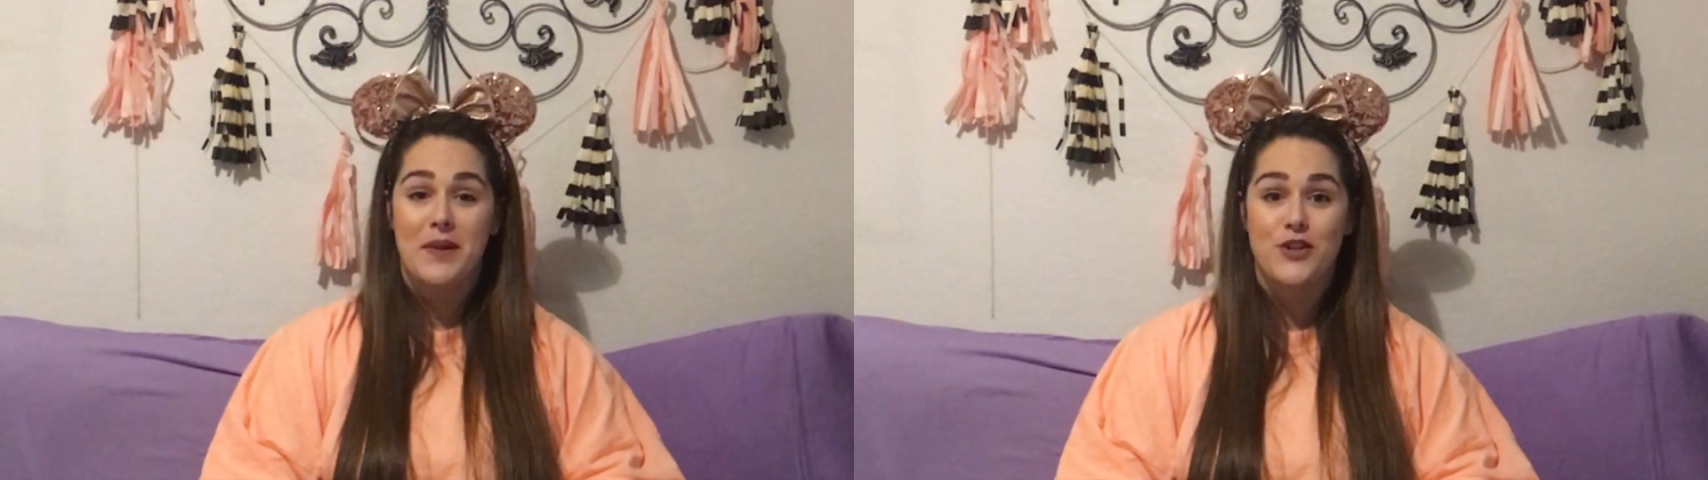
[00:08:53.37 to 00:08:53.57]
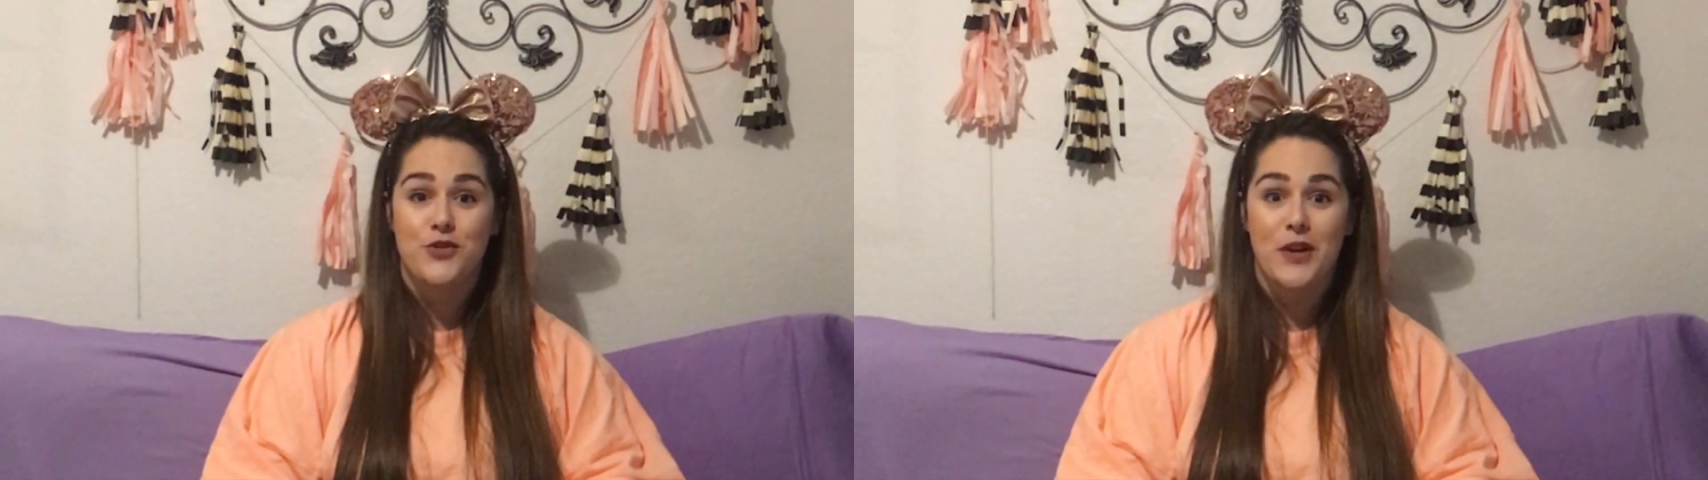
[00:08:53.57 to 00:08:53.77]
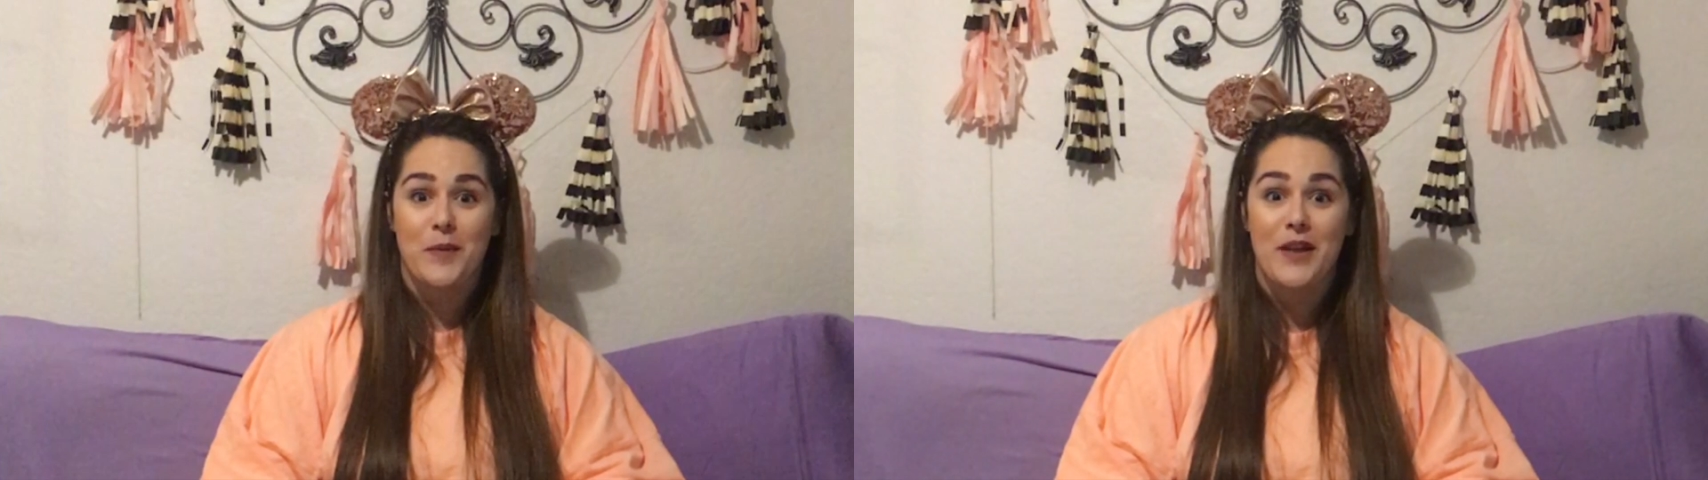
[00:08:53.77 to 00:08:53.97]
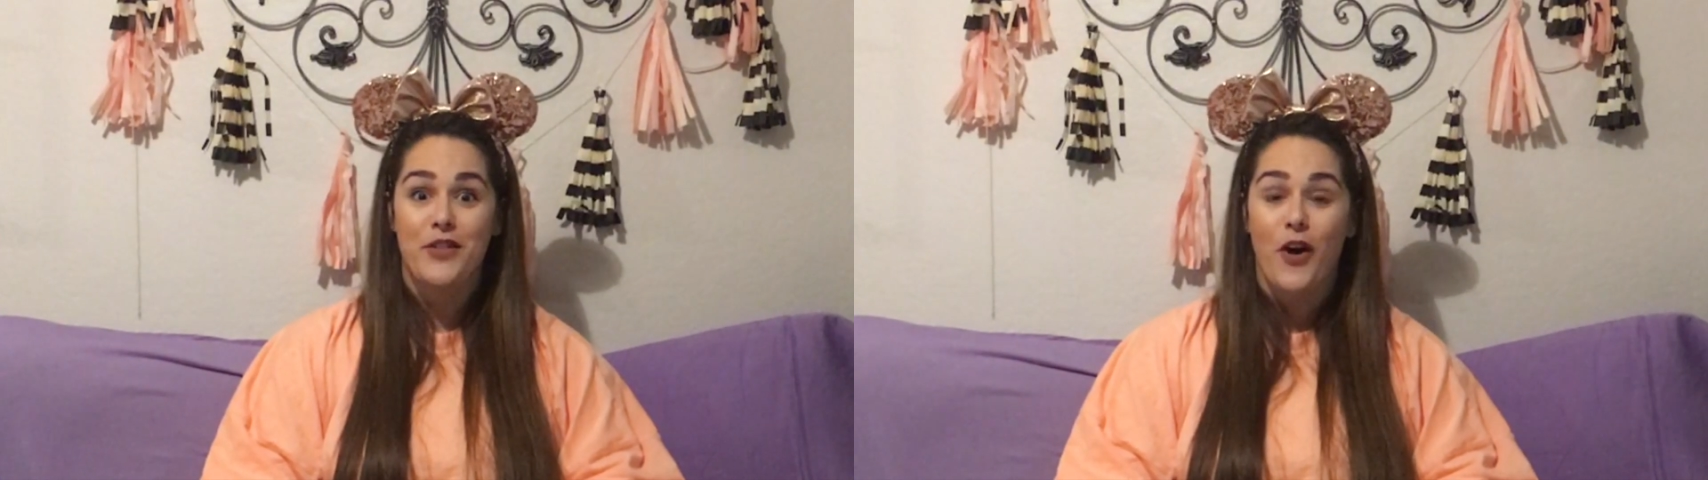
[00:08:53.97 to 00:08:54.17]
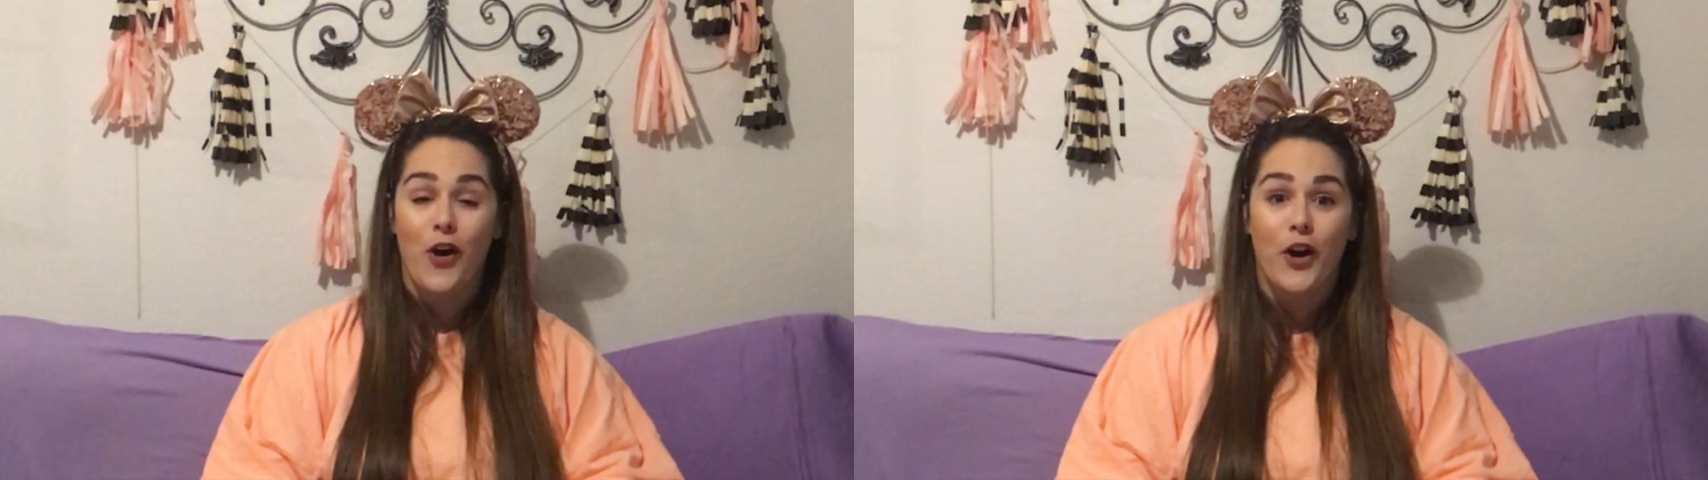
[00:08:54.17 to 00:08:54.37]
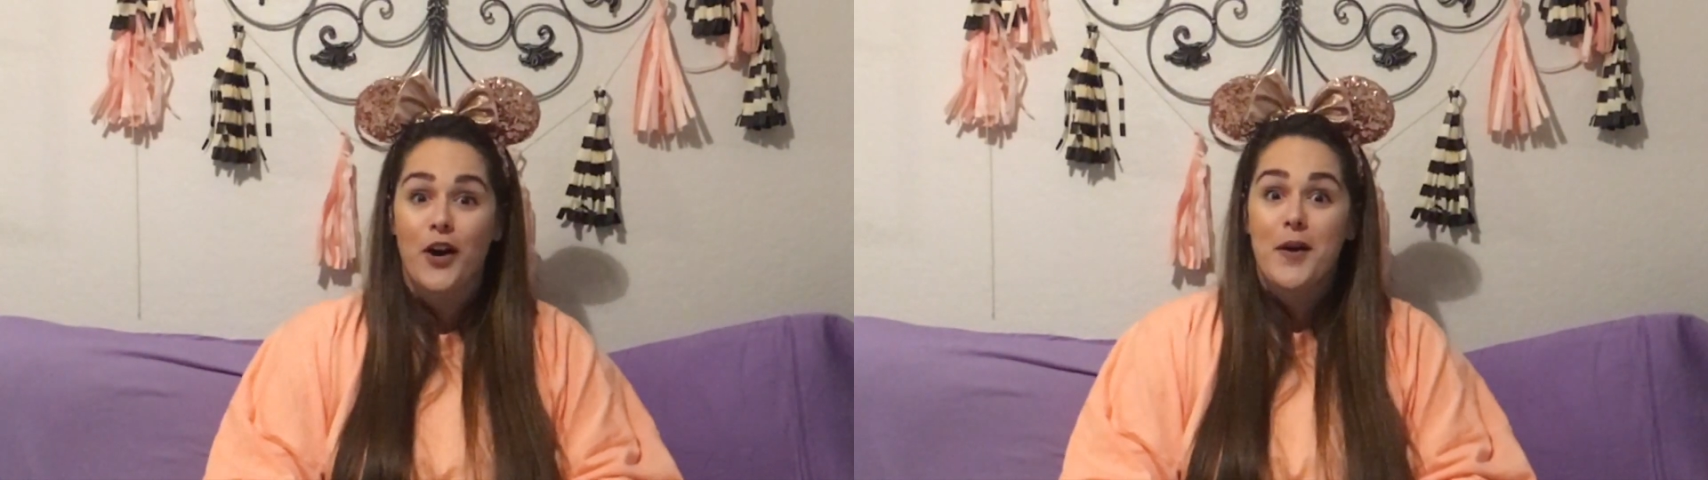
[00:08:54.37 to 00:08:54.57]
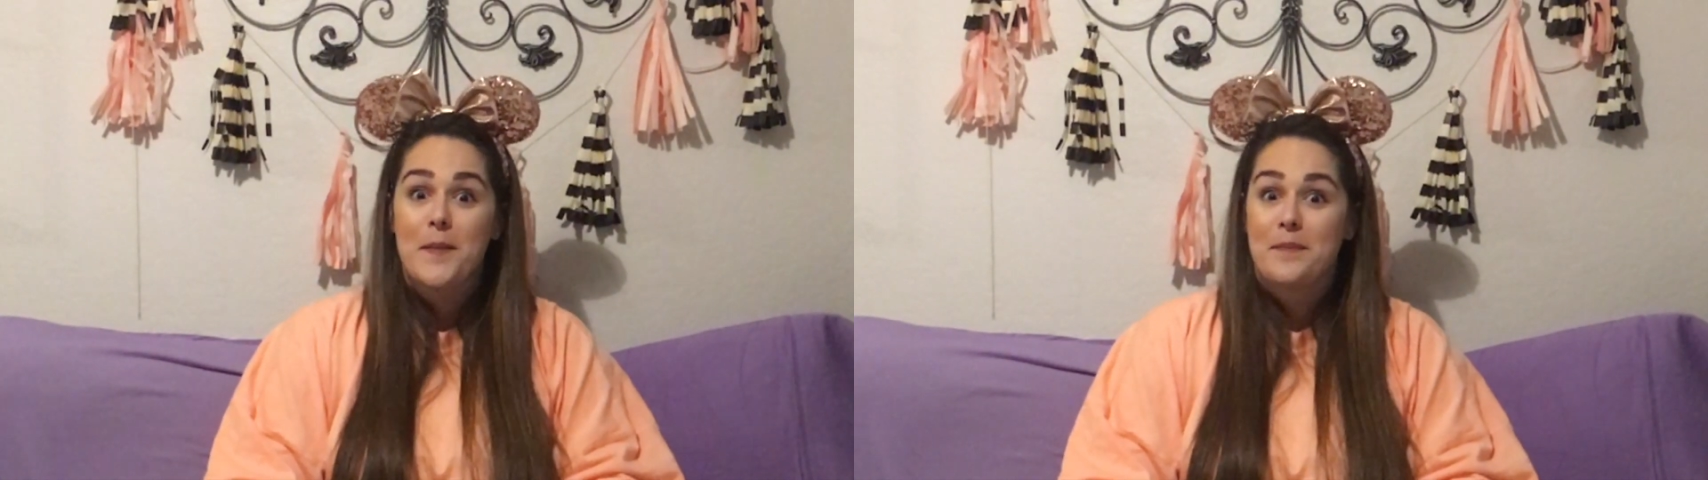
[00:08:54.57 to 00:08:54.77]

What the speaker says: pin trade with are